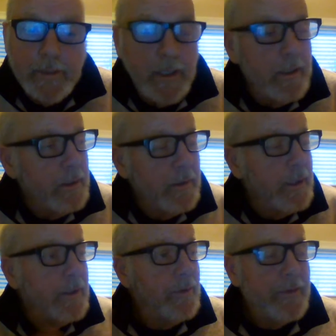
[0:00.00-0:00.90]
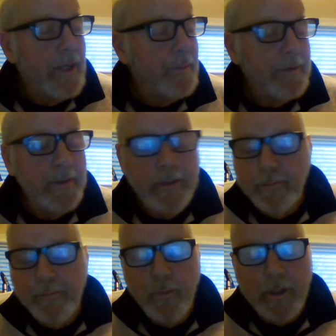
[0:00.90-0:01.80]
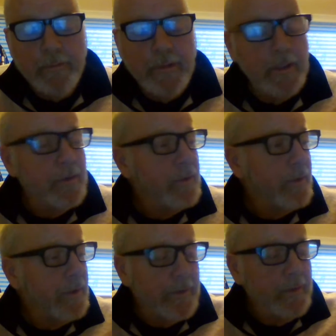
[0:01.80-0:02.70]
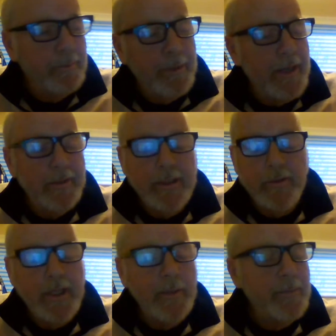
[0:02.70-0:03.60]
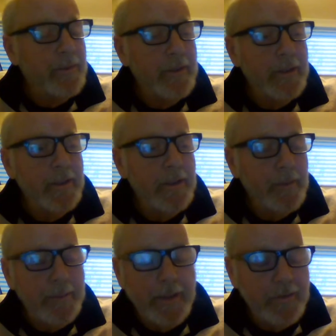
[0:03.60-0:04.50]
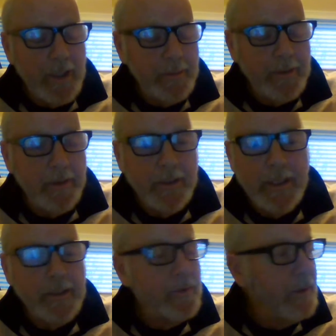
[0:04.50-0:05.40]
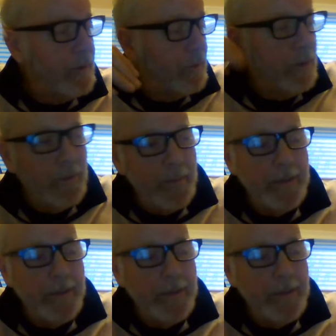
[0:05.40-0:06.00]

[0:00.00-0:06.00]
And you'll get to a shopping center, and there's four convenience stores, and you'll pass that shopping center, and you'll pass the shopping center right next to it, and there's one right